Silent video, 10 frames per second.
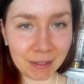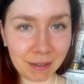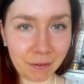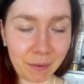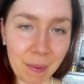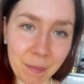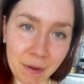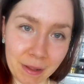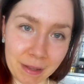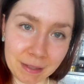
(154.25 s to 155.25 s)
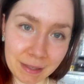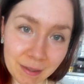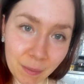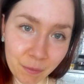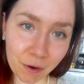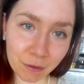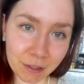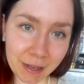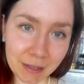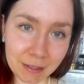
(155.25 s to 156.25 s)
and remember that this is a
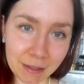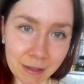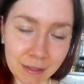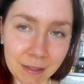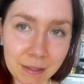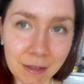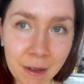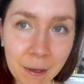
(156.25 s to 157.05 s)
process and this is